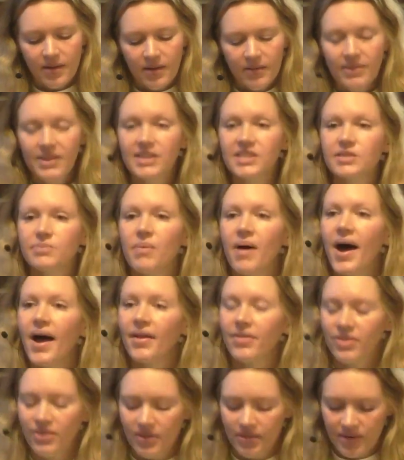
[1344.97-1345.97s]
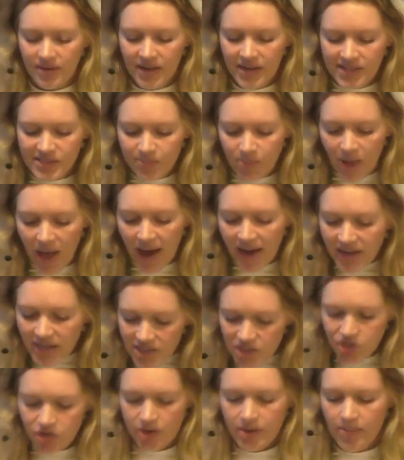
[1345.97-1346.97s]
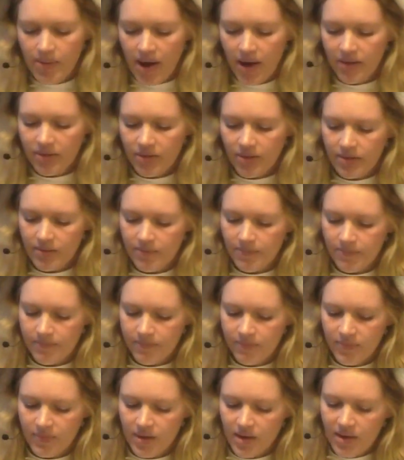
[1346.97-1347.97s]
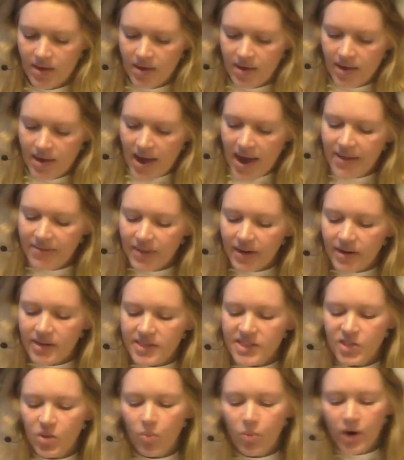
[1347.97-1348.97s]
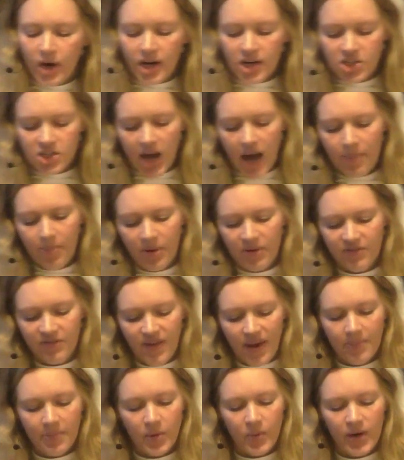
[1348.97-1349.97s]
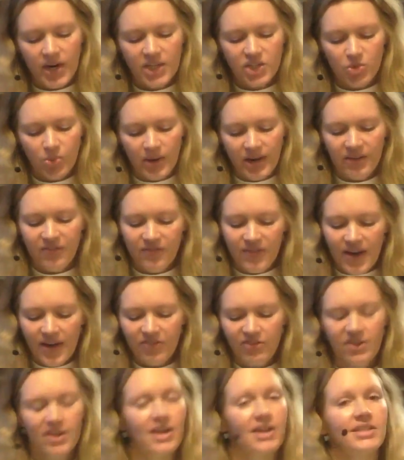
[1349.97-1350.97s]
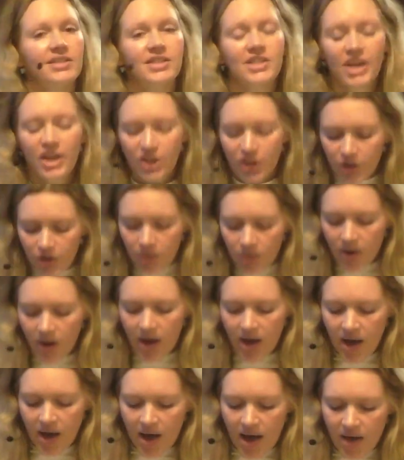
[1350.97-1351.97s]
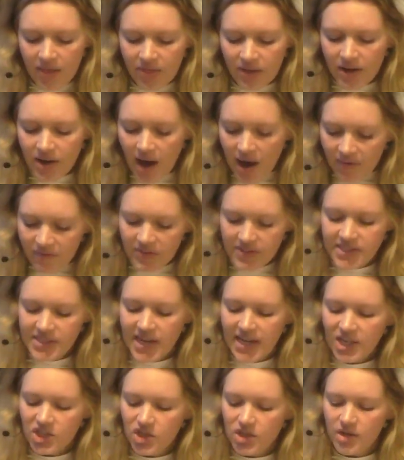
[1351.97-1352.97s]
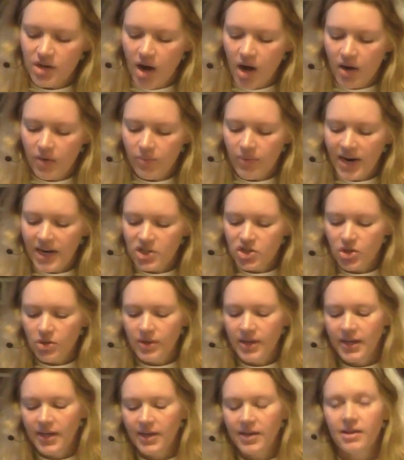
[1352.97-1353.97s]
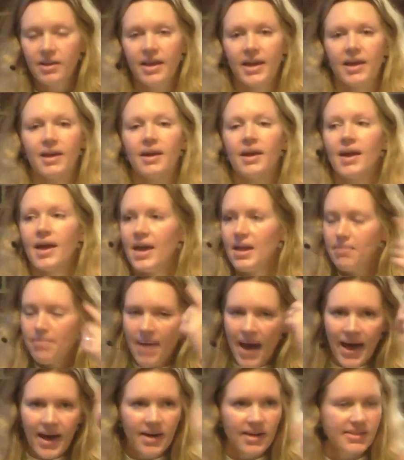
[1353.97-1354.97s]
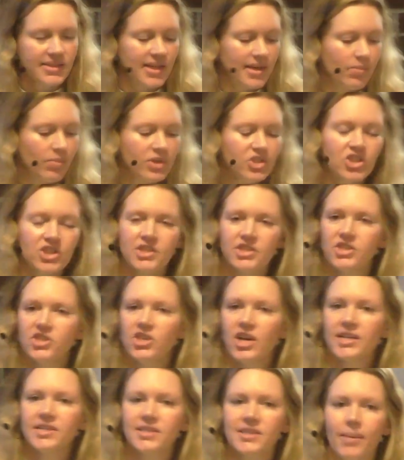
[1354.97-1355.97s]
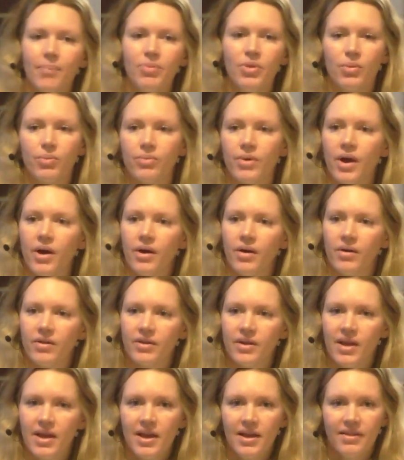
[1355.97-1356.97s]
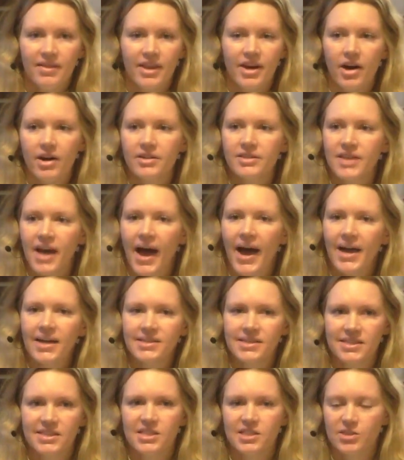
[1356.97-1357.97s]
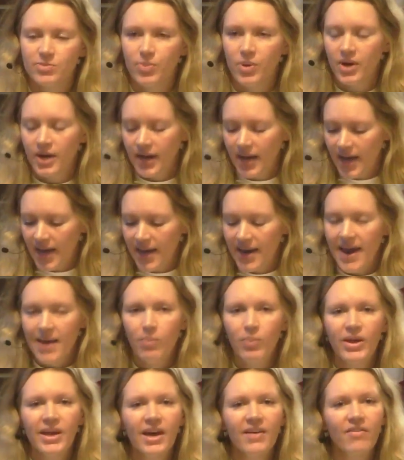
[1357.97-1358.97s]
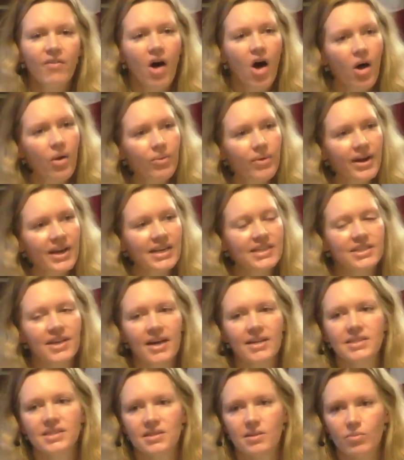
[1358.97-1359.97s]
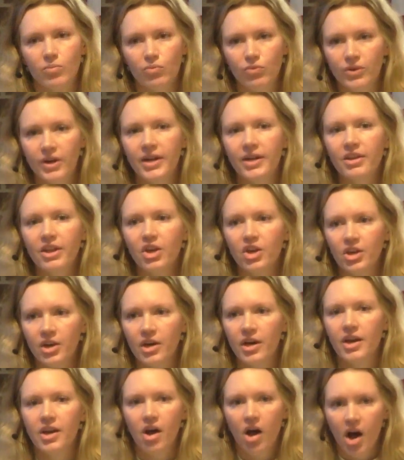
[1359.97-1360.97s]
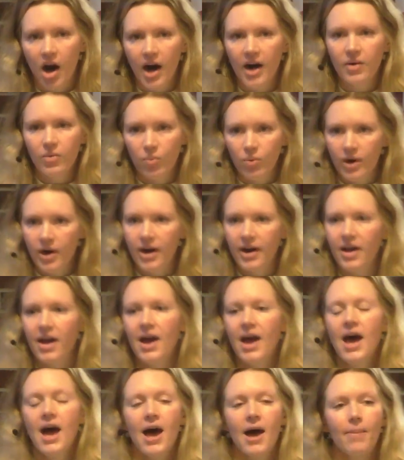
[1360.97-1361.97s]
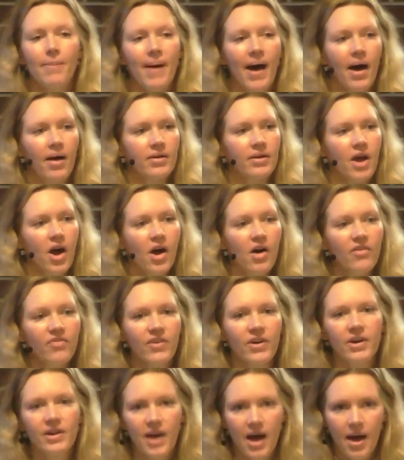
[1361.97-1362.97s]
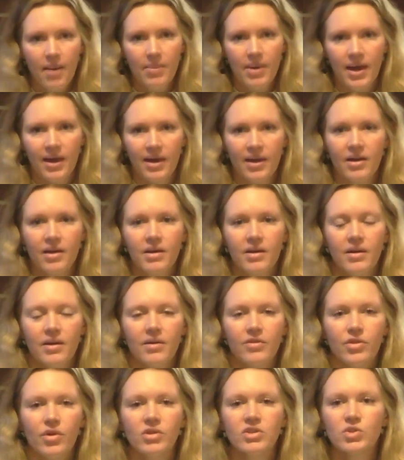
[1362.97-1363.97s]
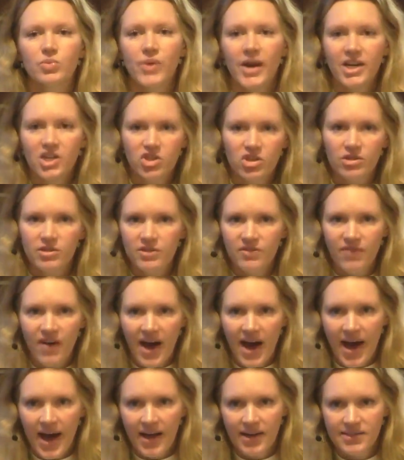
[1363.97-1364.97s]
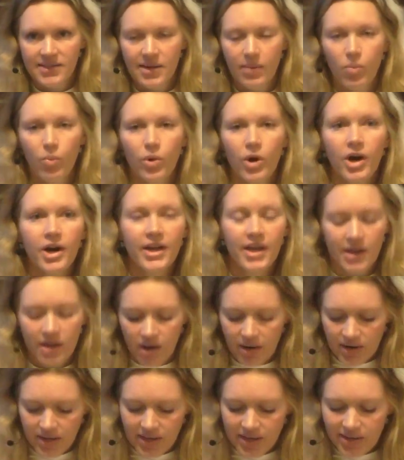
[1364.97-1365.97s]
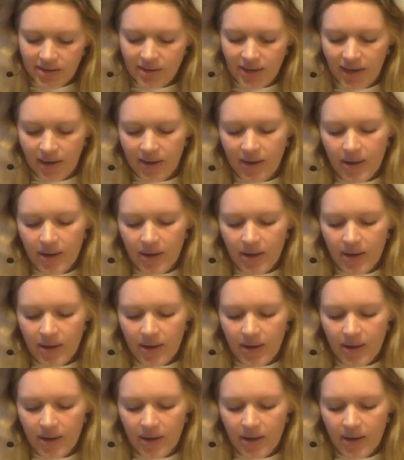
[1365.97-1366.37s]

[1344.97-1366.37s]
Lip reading: This month is Black History Month, and there is a workshop on February 25th to continue the conversation on racial healing in Madison, which is just up the road that our diocese is putting in. And we have already done some really good hard work about overcoming those racial divides and working on healing.